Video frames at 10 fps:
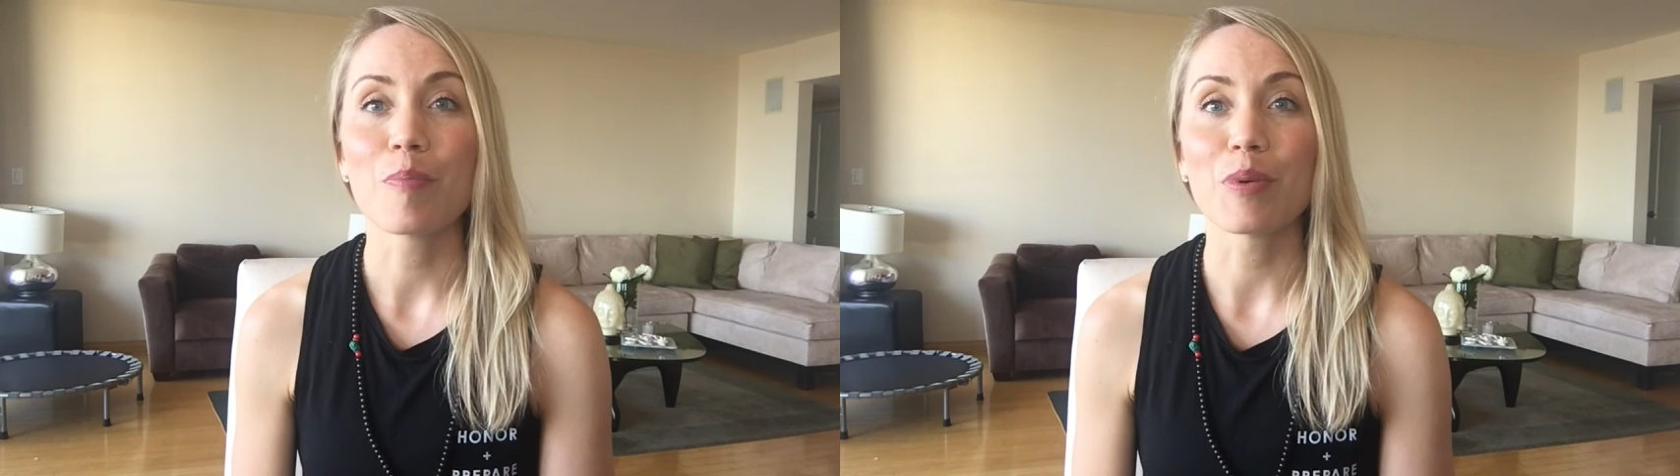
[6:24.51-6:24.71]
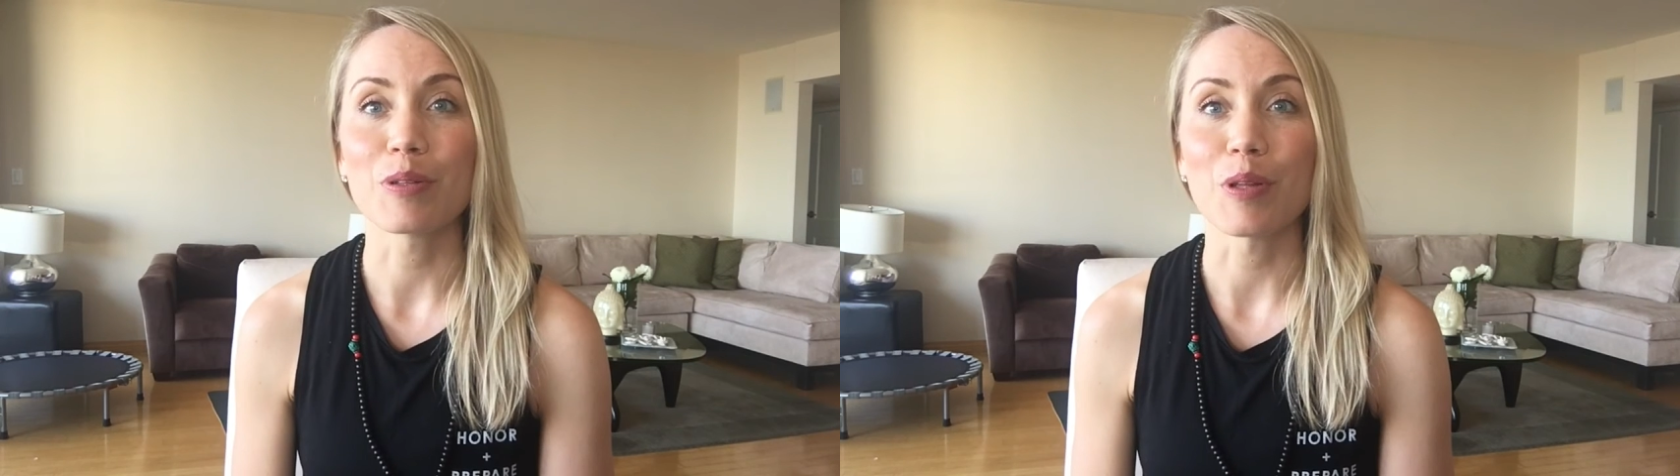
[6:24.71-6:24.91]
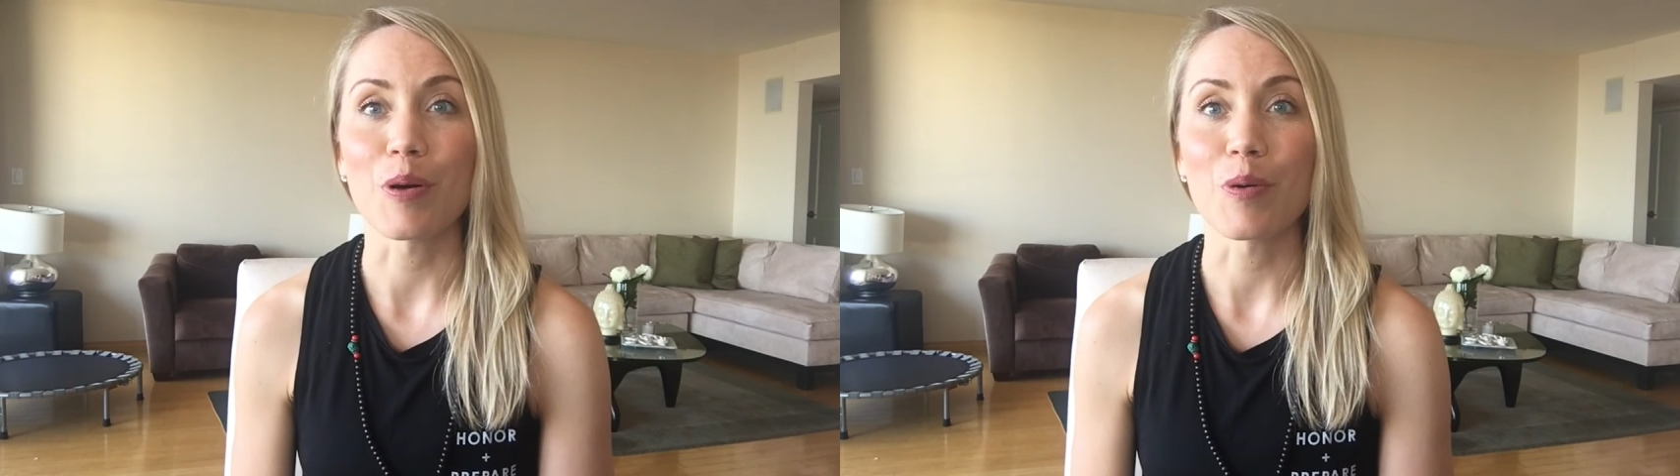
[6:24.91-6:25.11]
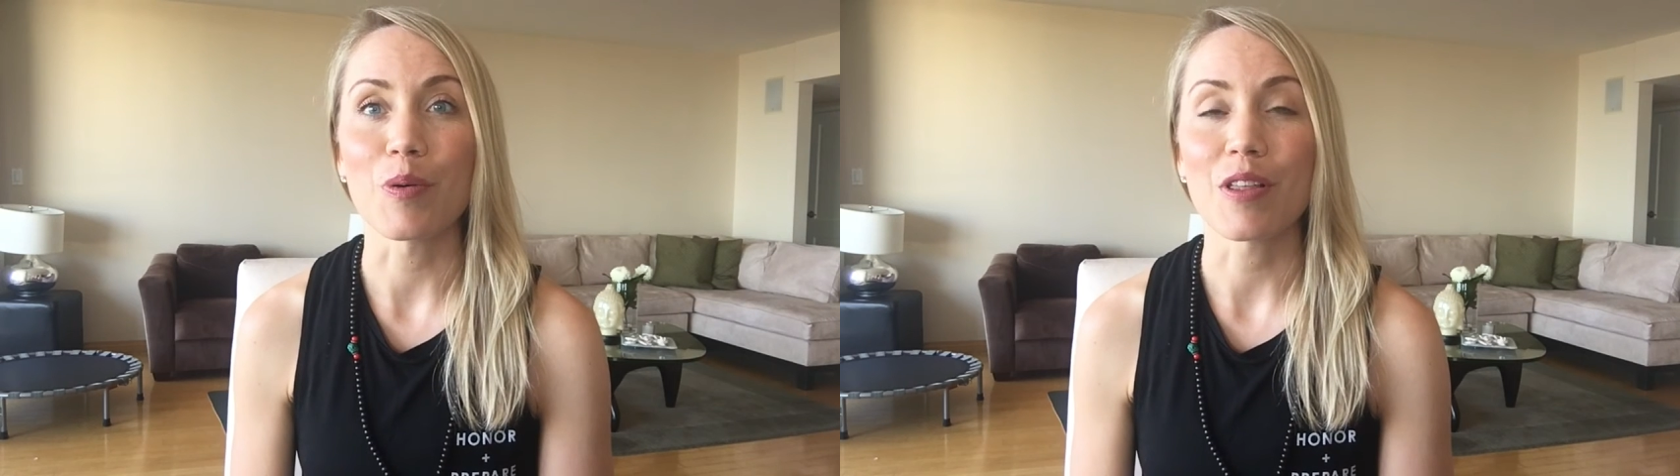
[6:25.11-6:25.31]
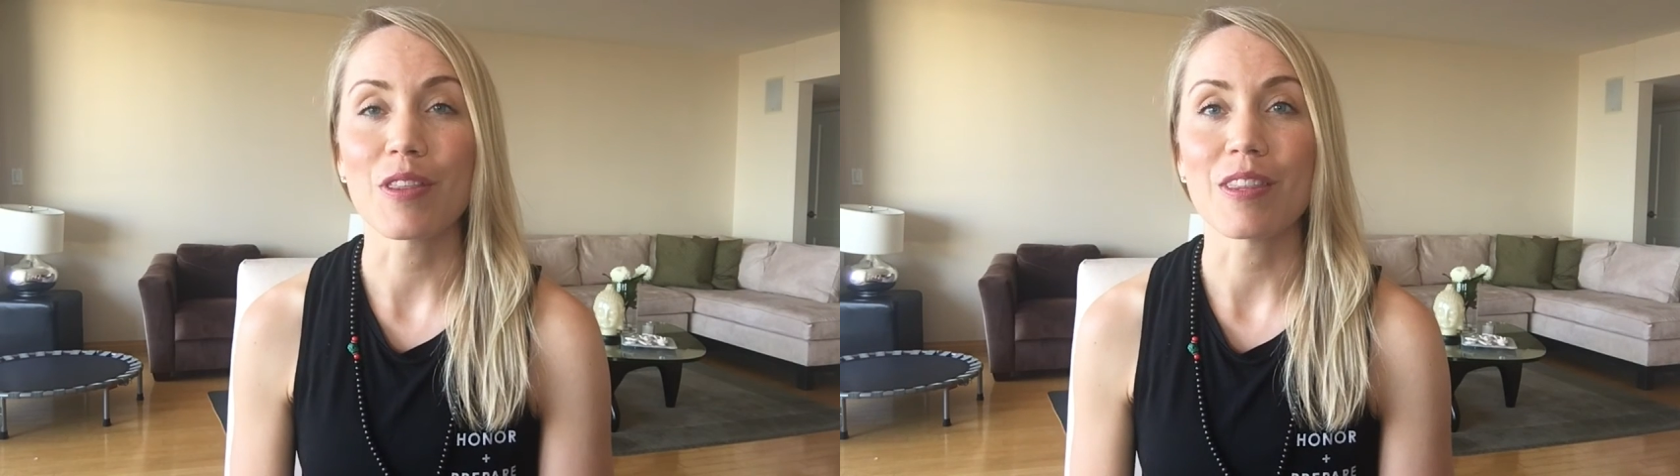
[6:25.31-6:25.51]

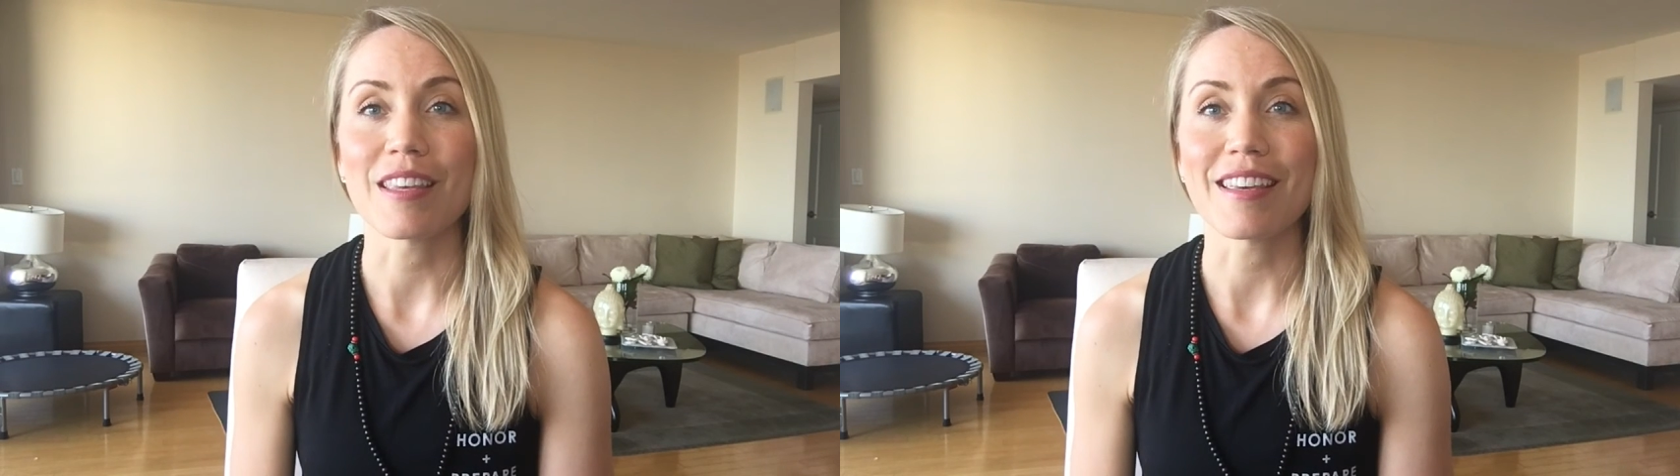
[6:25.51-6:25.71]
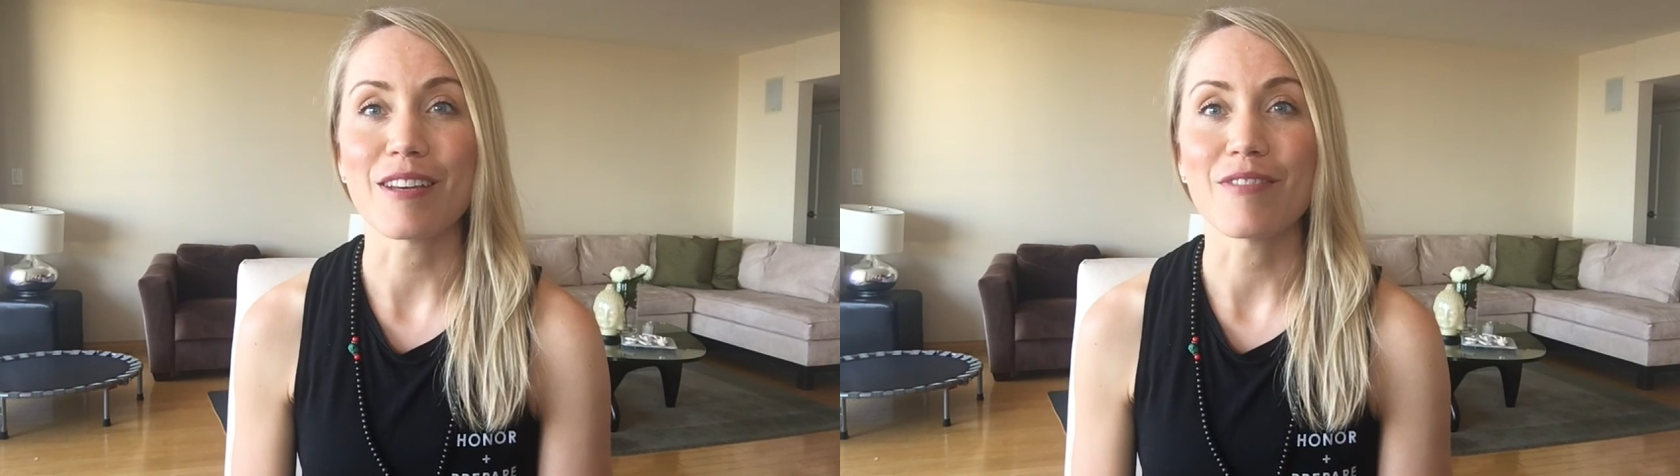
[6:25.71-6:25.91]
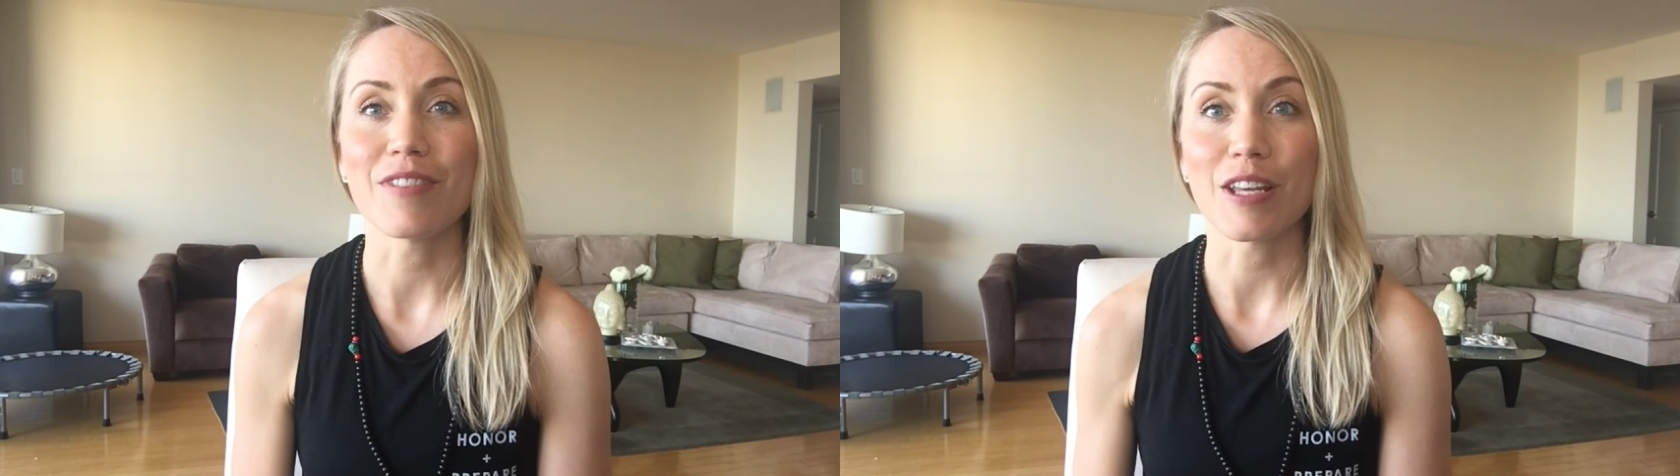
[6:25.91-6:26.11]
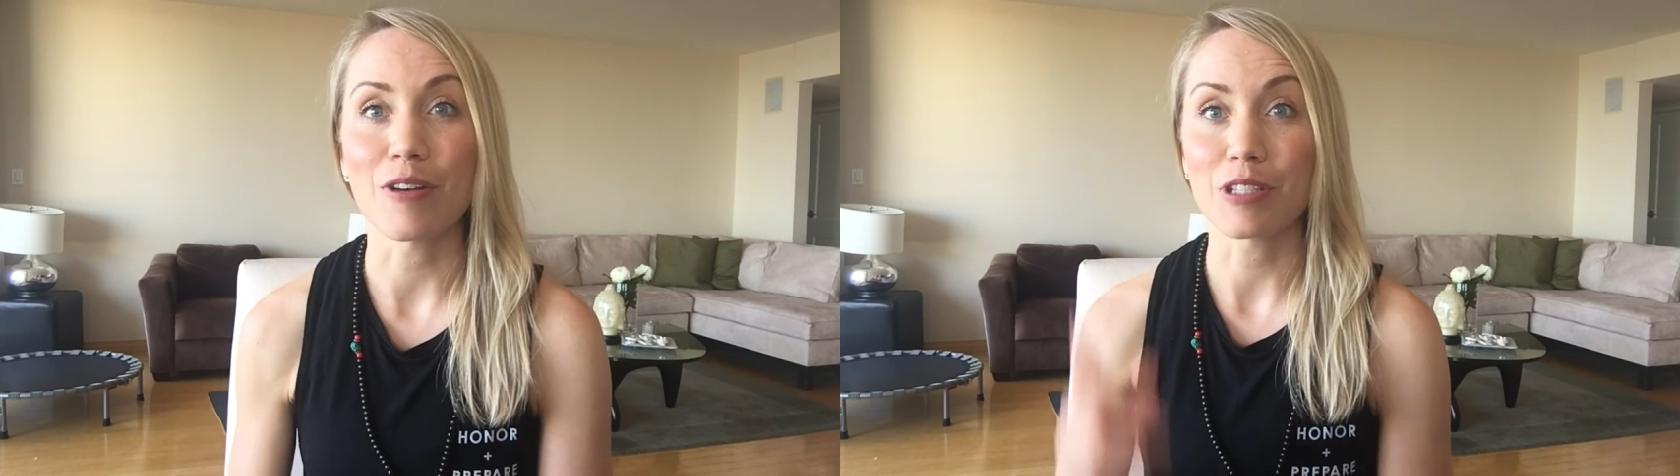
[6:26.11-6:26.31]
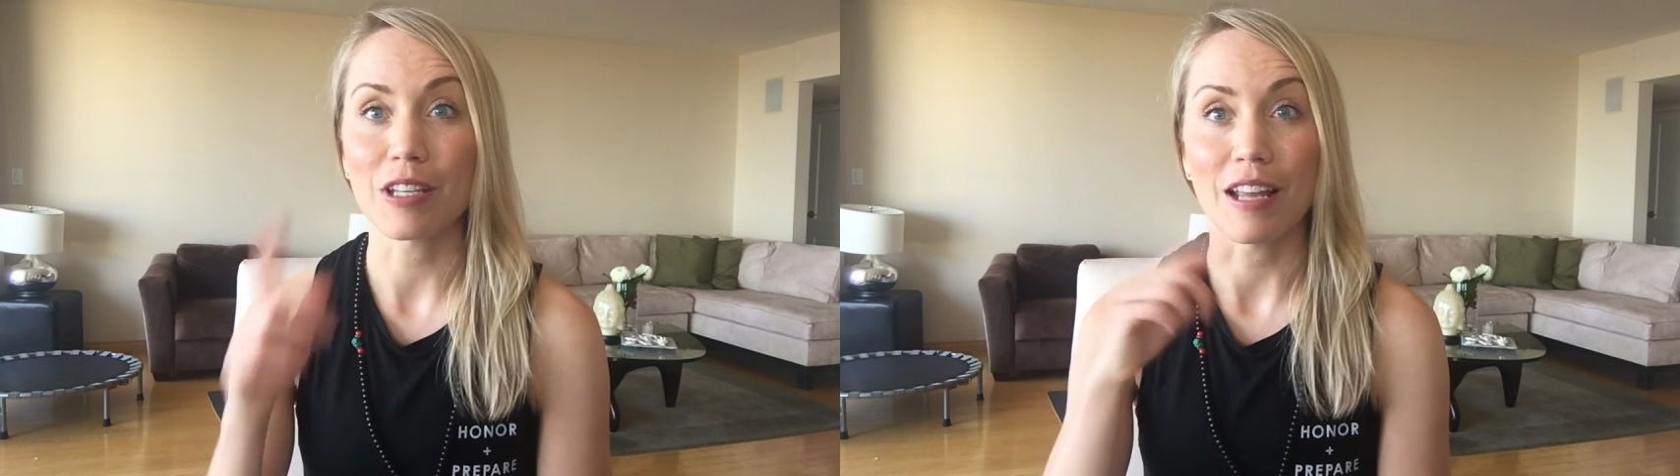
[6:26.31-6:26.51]
below the
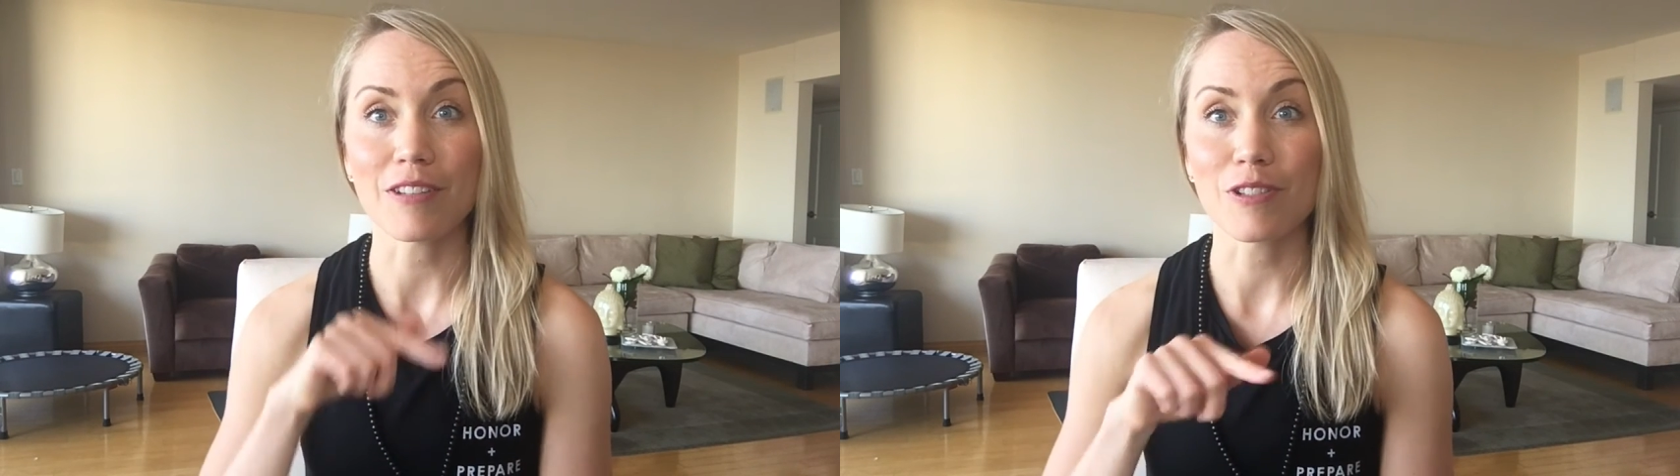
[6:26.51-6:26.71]
video today.